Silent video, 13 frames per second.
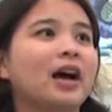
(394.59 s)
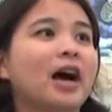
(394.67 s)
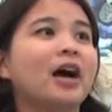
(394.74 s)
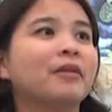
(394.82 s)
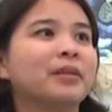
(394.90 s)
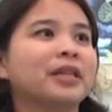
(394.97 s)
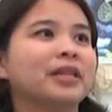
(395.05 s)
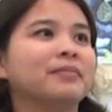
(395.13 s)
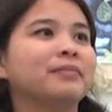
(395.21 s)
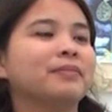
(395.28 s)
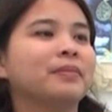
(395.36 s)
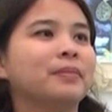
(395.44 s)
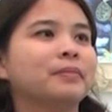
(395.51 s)
how many
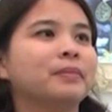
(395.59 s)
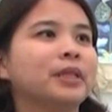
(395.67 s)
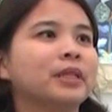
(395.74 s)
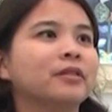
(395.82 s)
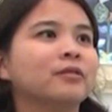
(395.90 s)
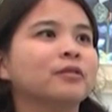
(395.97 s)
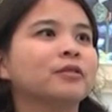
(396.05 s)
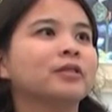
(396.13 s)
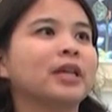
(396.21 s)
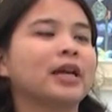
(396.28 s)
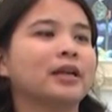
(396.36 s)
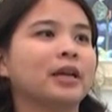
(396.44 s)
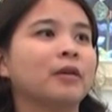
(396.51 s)

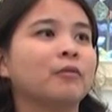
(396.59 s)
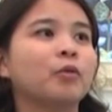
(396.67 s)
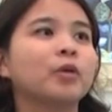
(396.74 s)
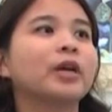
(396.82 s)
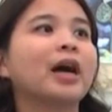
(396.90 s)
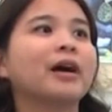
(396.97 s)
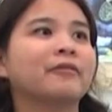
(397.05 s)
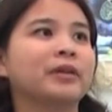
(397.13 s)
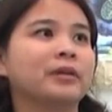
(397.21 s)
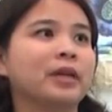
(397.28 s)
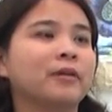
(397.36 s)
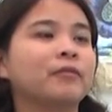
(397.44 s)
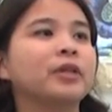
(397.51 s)
beetles and wood
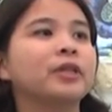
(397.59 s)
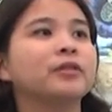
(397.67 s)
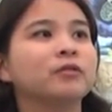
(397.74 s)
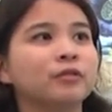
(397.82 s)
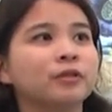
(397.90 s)
carving that we